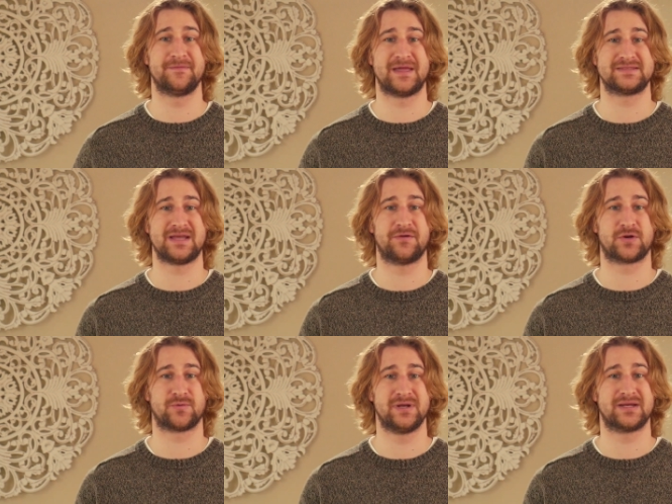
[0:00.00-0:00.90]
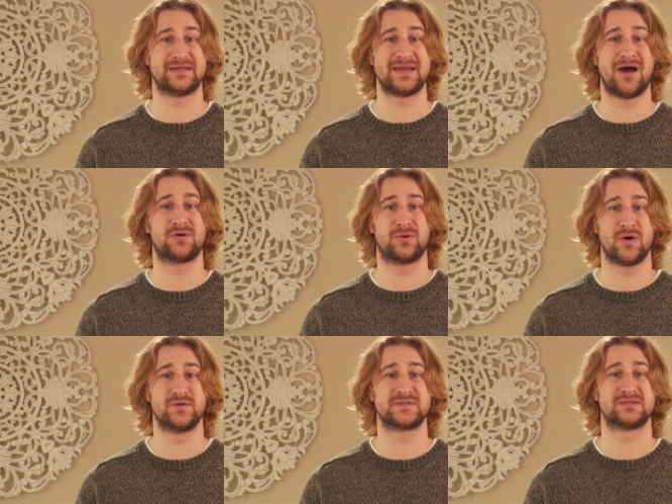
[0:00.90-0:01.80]
that South Korea can now
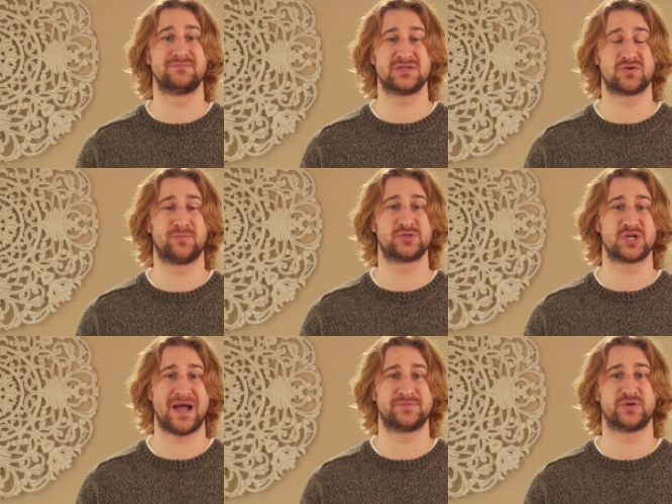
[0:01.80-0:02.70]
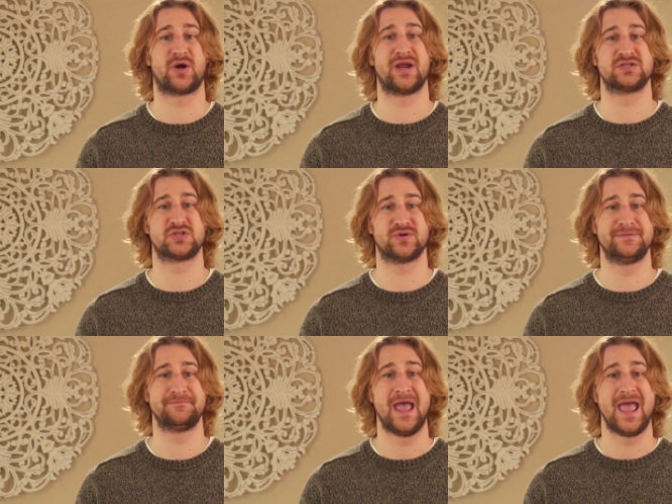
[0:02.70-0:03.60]
close this miserable chapter in our history
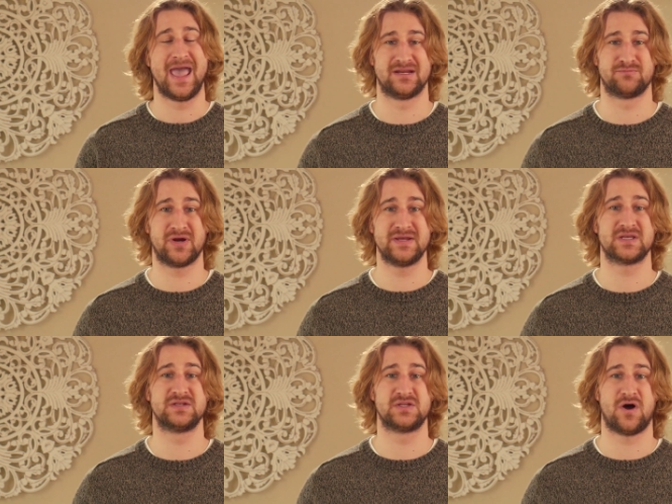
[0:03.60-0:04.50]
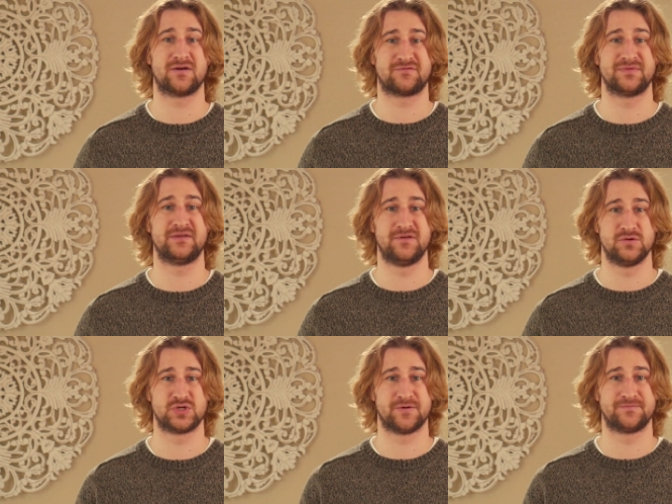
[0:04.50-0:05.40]
and embrace a dog-friendly
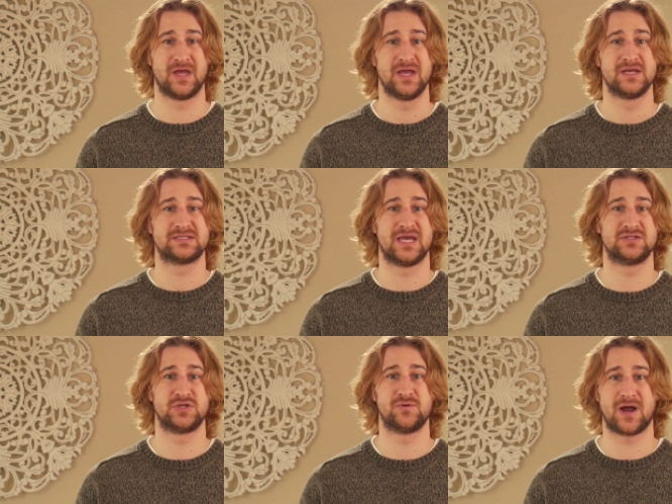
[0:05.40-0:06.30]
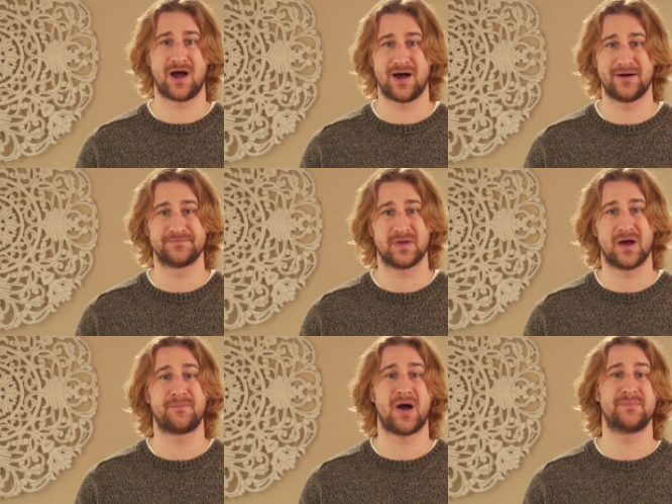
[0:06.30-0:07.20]
future," said Hyung Ah,
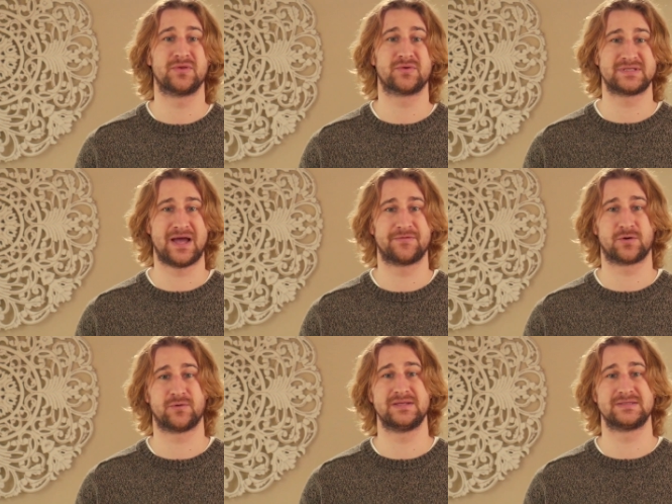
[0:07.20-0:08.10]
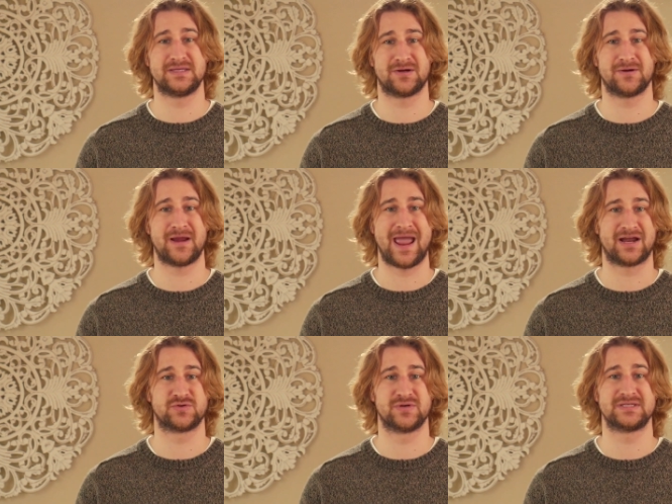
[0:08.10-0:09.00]
a popular South Korean singer,
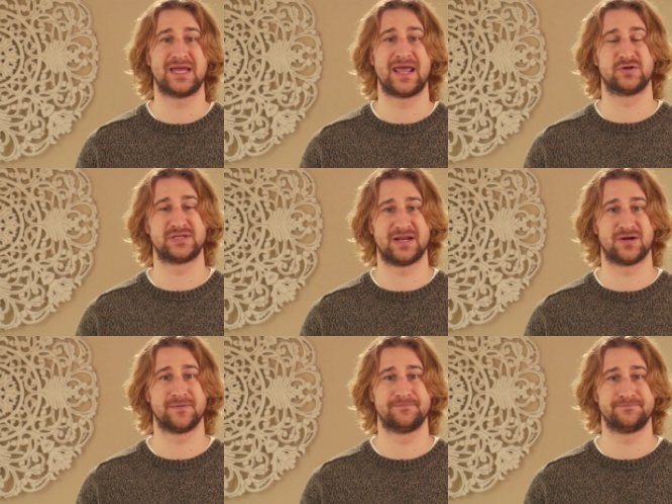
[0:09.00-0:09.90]
actress, and entertainer.